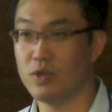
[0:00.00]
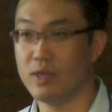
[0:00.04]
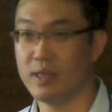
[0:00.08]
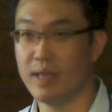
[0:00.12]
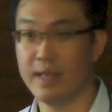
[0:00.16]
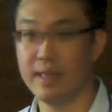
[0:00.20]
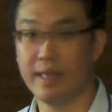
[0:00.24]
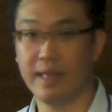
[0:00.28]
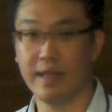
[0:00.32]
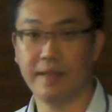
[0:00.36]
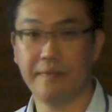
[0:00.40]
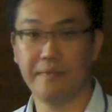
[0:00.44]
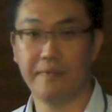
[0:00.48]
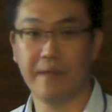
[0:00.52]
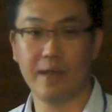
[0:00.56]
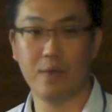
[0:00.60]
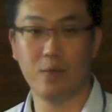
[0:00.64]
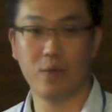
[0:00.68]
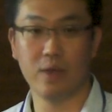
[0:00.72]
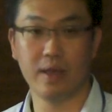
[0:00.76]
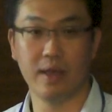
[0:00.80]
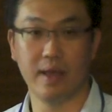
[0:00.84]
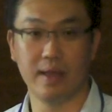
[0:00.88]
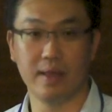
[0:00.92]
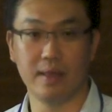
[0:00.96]
genetic
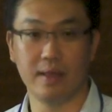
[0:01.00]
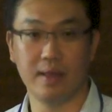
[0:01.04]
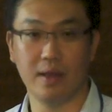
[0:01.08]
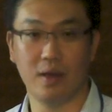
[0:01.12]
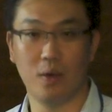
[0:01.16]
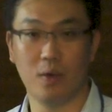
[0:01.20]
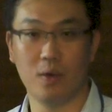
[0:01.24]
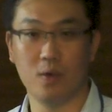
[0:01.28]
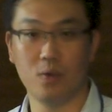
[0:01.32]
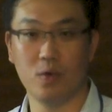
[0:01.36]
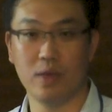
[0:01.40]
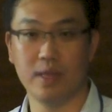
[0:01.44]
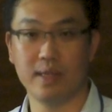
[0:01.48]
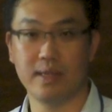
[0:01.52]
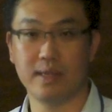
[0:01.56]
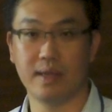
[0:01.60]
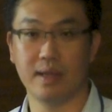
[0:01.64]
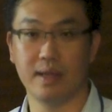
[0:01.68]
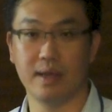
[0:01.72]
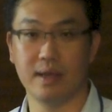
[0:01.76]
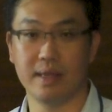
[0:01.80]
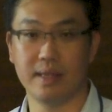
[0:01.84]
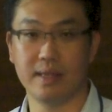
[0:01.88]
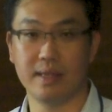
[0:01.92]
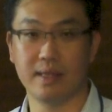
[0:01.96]
variant or
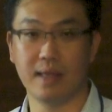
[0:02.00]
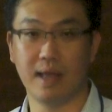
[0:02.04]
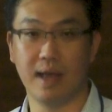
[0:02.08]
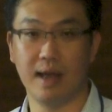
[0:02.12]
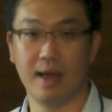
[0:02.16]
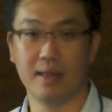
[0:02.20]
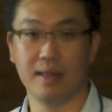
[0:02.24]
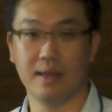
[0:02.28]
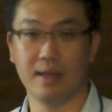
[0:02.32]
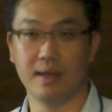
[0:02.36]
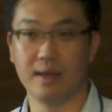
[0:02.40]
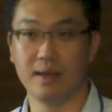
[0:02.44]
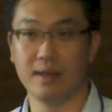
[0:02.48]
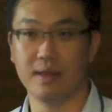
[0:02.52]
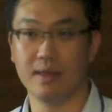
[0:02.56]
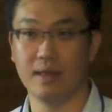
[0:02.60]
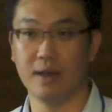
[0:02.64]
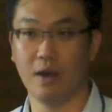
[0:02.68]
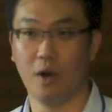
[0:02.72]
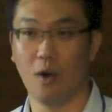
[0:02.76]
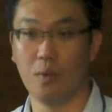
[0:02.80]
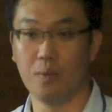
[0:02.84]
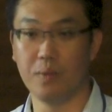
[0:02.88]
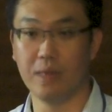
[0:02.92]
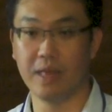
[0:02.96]
risk is not
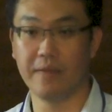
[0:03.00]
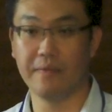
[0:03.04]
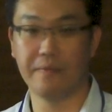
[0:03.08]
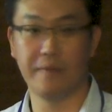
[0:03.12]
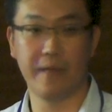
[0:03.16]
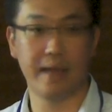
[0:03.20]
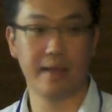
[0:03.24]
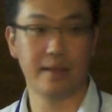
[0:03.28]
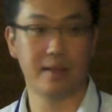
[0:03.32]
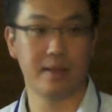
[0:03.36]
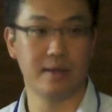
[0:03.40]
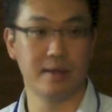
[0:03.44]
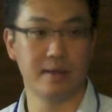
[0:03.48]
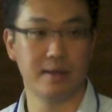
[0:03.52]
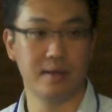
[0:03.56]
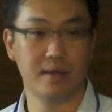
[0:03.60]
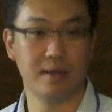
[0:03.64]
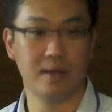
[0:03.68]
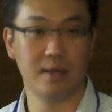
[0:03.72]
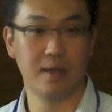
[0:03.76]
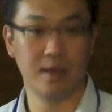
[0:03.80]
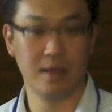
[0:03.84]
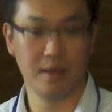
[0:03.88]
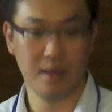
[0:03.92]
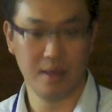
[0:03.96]
the only factor.
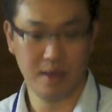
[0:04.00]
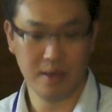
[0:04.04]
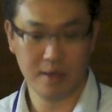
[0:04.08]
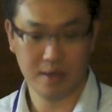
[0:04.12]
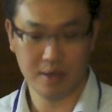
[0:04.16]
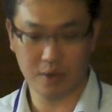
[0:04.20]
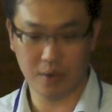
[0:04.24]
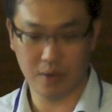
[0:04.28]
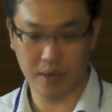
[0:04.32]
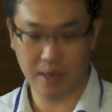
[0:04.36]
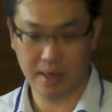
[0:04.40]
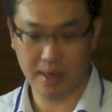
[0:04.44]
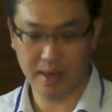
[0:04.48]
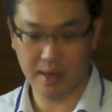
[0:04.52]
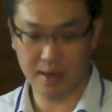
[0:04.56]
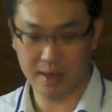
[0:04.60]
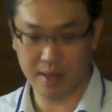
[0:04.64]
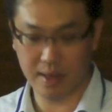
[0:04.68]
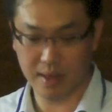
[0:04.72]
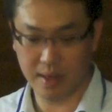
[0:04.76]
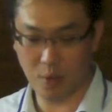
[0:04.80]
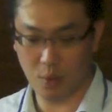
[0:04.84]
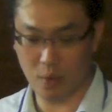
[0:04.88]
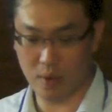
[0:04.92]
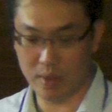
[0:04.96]
So here,
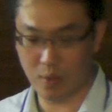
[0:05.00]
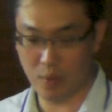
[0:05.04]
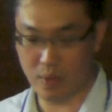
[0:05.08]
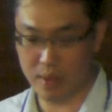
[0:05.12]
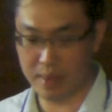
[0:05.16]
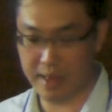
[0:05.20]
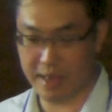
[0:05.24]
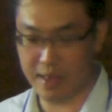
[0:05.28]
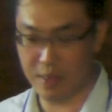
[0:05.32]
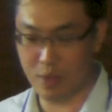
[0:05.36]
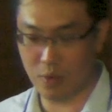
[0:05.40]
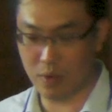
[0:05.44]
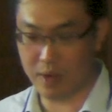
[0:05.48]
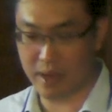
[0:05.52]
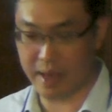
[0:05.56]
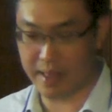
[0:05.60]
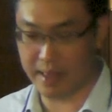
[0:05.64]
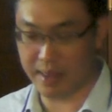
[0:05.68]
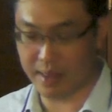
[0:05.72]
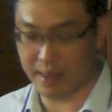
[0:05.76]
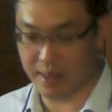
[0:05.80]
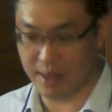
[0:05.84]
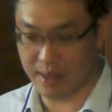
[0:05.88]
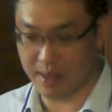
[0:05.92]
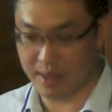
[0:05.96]
when they look
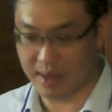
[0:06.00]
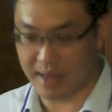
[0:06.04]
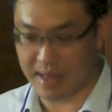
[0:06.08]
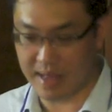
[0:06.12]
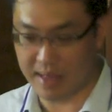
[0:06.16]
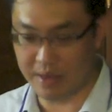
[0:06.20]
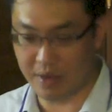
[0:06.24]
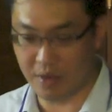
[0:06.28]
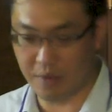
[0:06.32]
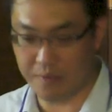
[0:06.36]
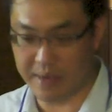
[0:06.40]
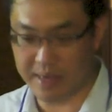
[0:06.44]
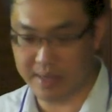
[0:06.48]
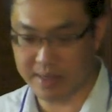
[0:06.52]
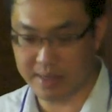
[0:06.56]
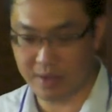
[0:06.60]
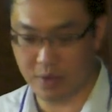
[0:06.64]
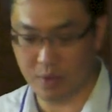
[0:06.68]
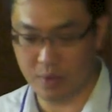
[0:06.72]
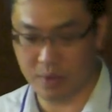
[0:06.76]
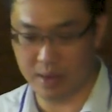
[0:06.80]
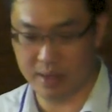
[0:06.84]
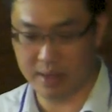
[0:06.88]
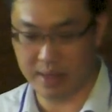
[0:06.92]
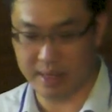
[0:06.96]
at the
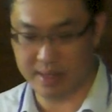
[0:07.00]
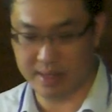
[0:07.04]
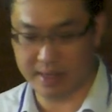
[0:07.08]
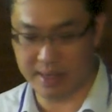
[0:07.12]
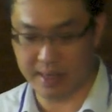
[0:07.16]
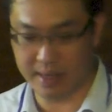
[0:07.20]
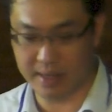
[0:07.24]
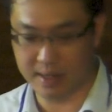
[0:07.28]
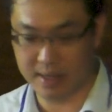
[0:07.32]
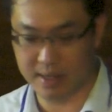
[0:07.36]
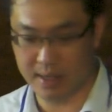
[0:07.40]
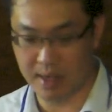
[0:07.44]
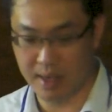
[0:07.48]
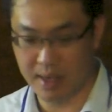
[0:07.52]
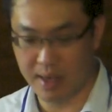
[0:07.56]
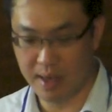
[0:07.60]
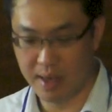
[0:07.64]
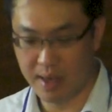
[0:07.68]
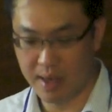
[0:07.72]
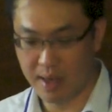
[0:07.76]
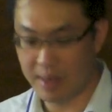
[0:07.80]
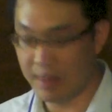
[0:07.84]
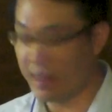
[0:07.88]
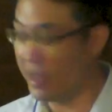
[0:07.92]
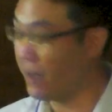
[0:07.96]
cardiovascular disease,
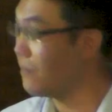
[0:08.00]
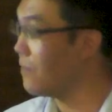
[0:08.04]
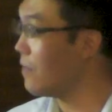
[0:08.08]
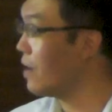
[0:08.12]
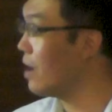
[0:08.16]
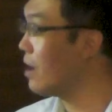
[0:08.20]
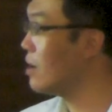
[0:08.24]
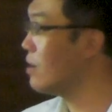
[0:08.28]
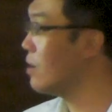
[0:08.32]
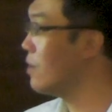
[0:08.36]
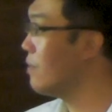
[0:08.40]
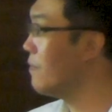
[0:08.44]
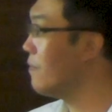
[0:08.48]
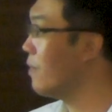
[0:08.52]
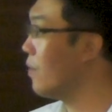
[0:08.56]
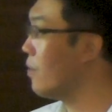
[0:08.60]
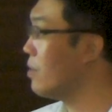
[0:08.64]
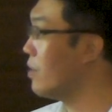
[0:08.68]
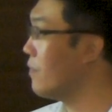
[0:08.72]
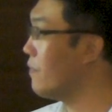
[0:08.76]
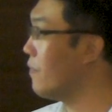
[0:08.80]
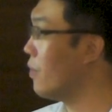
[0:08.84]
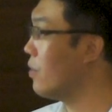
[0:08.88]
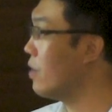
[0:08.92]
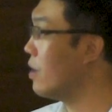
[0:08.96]
they found
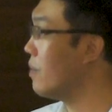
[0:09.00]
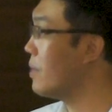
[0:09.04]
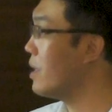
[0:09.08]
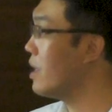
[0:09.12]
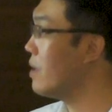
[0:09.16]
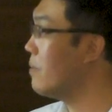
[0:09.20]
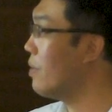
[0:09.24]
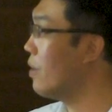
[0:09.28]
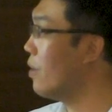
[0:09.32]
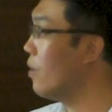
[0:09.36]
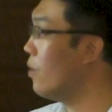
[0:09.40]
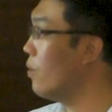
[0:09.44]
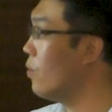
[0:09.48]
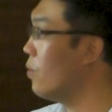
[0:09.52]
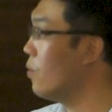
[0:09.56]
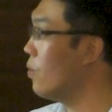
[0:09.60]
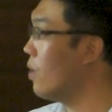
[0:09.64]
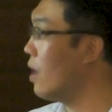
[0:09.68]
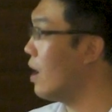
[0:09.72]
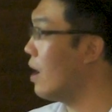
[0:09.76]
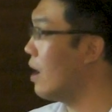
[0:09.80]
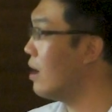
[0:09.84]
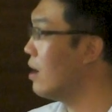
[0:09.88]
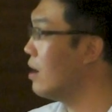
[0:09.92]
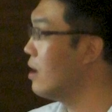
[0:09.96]
for the people
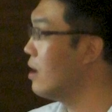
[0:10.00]
who